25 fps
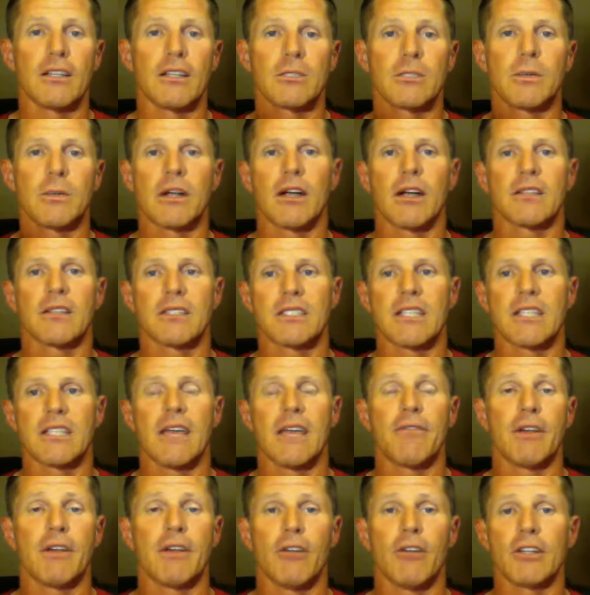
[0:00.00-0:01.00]
It's because of
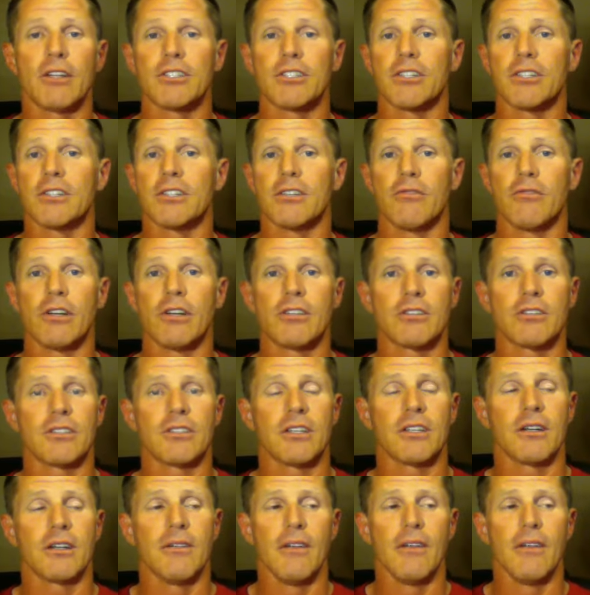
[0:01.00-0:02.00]
Stephanie Richardson